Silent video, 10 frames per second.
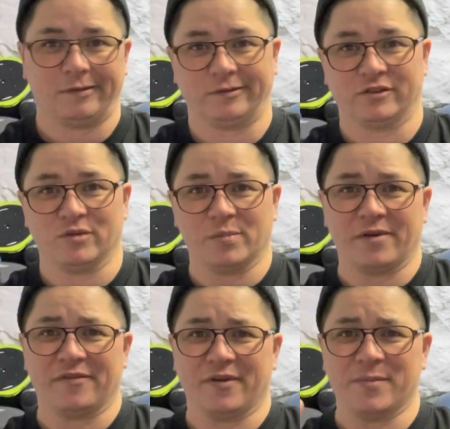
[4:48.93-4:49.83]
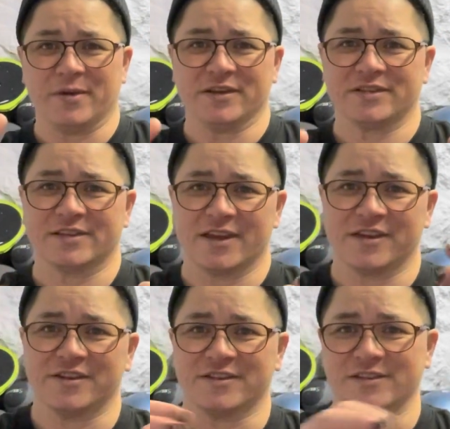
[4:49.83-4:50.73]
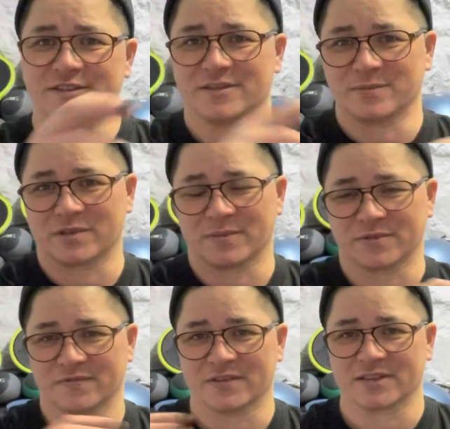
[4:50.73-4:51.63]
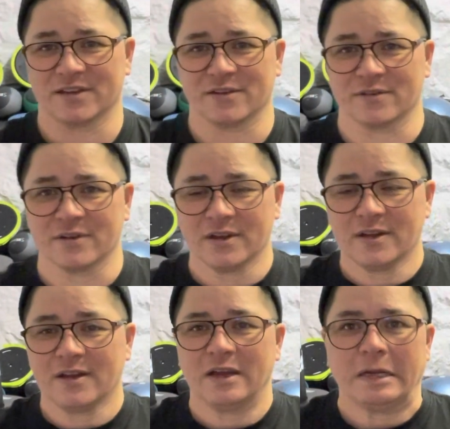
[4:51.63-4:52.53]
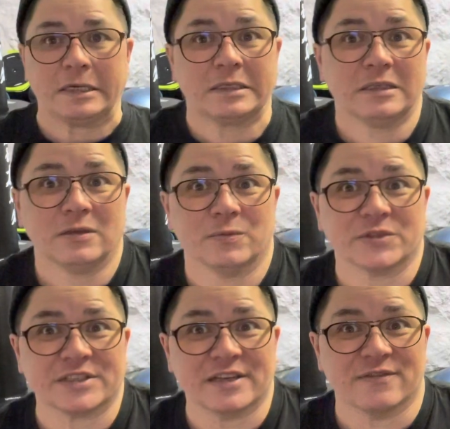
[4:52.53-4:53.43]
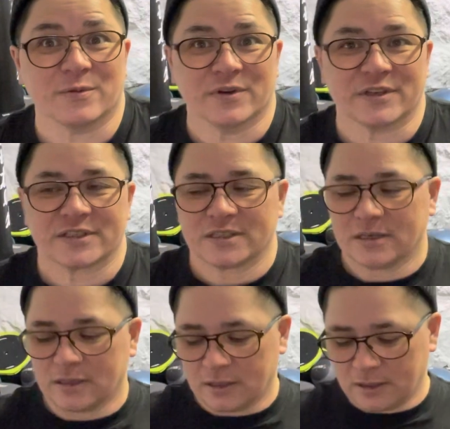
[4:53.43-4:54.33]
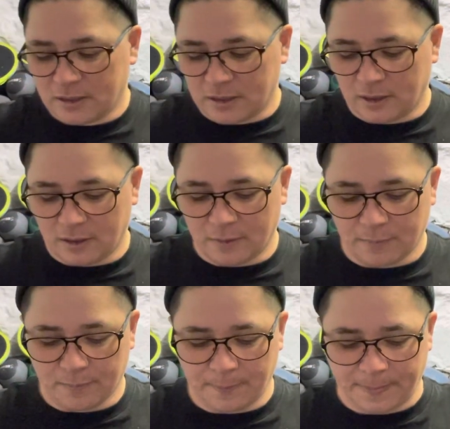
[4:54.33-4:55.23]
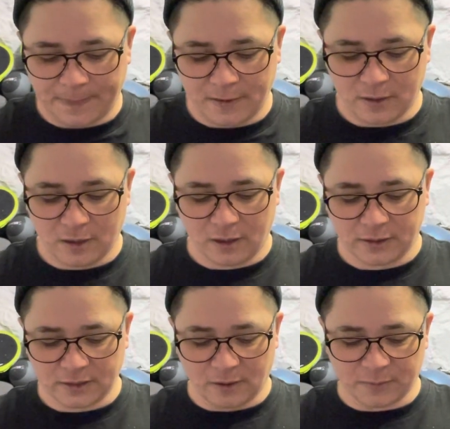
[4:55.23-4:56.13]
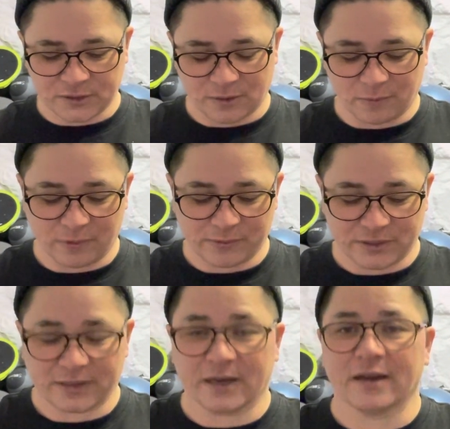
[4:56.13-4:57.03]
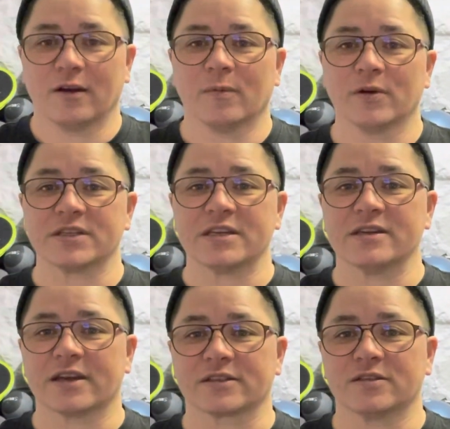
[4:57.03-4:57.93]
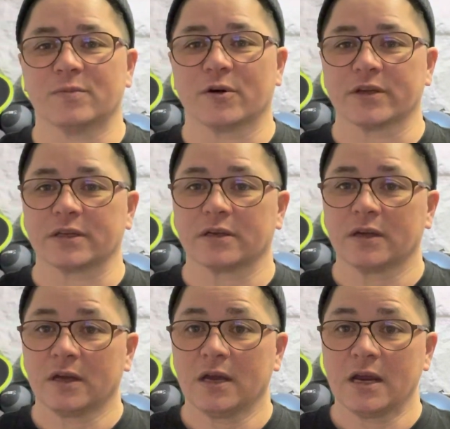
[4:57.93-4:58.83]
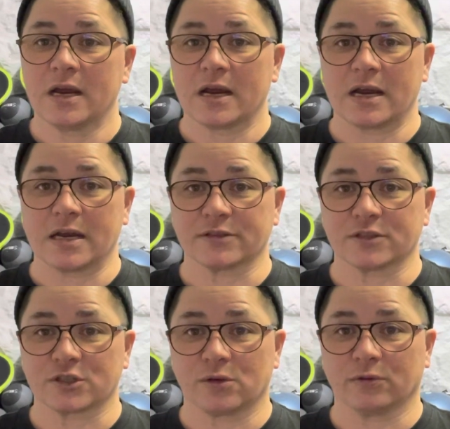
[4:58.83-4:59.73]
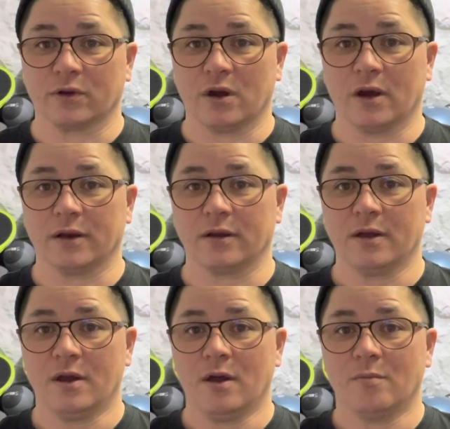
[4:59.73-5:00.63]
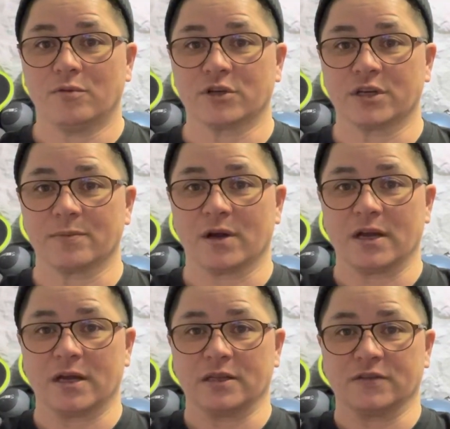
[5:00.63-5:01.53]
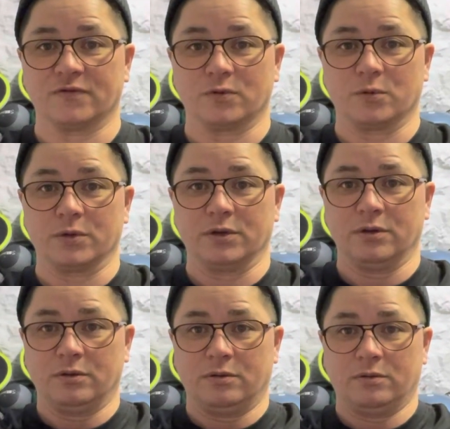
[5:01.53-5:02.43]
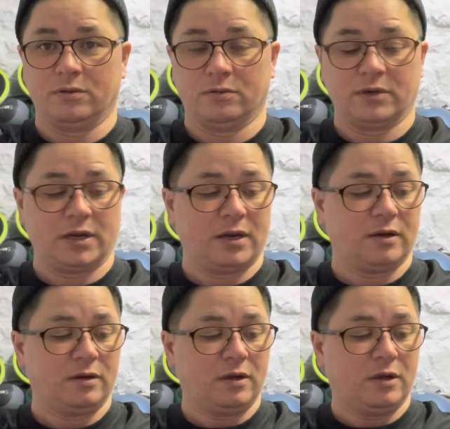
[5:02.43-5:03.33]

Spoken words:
do my very best to edit in some clips of this later. We'll see if it works. Yeah, so where was I? Yeah, elbows in next to the body, hands at shoulder height. pushing my hands forward, okay,